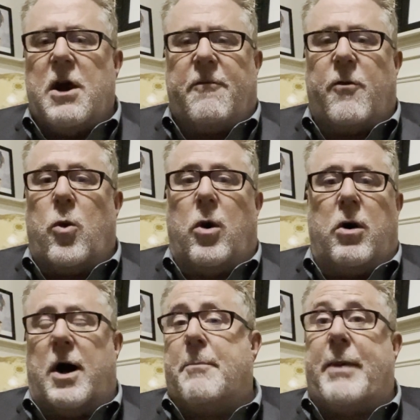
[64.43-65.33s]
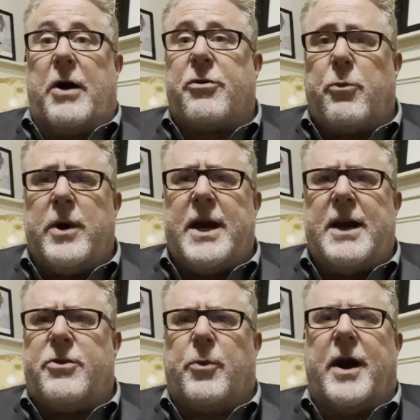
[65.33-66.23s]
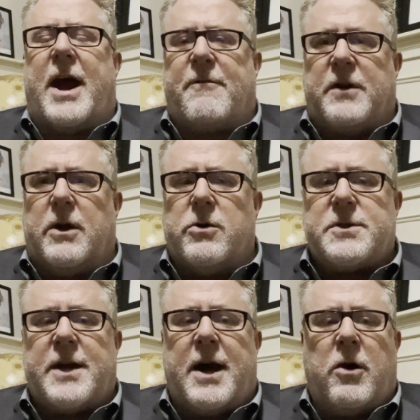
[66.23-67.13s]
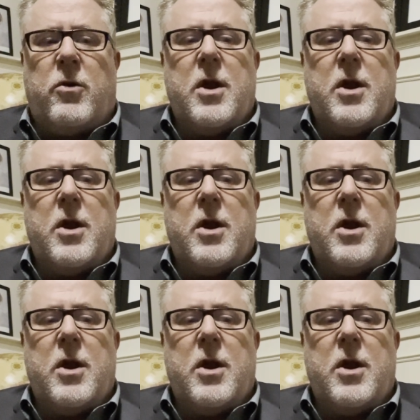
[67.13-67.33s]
for about three and a half years now.